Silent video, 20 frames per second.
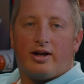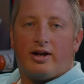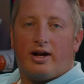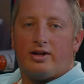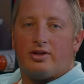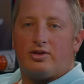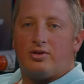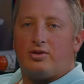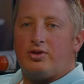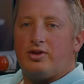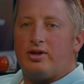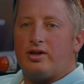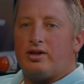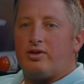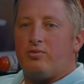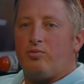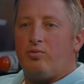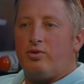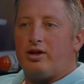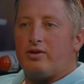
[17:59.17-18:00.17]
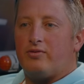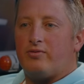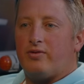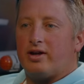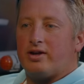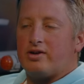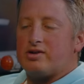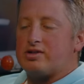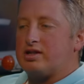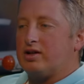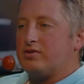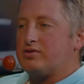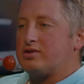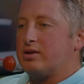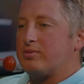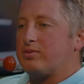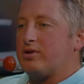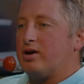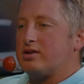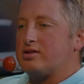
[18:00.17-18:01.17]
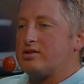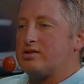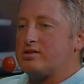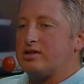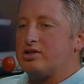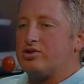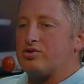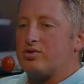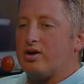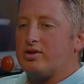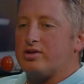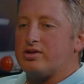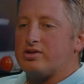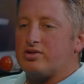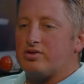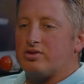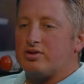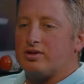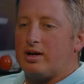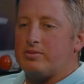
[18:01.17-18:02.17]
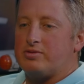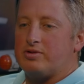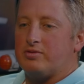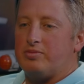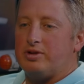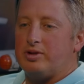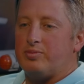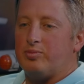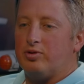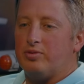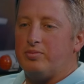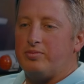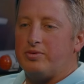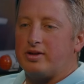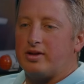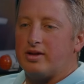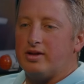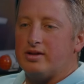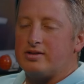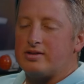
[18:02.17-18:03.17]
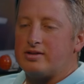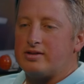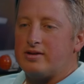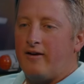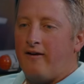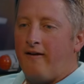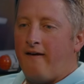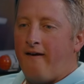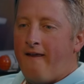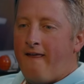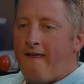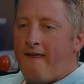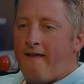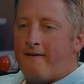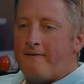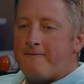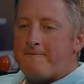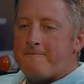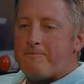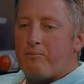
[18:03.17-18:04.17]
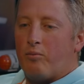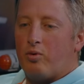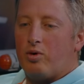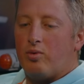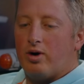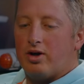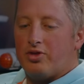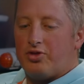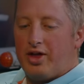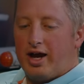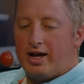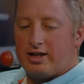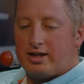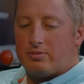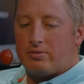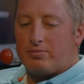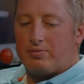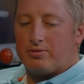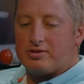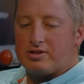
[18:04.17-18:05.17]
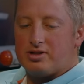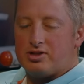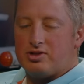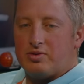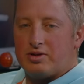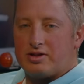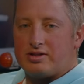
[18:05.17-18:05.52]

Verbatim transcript: I, I, do think we can find ourselves subconsciously drawn to certain types of people because we want that type of person to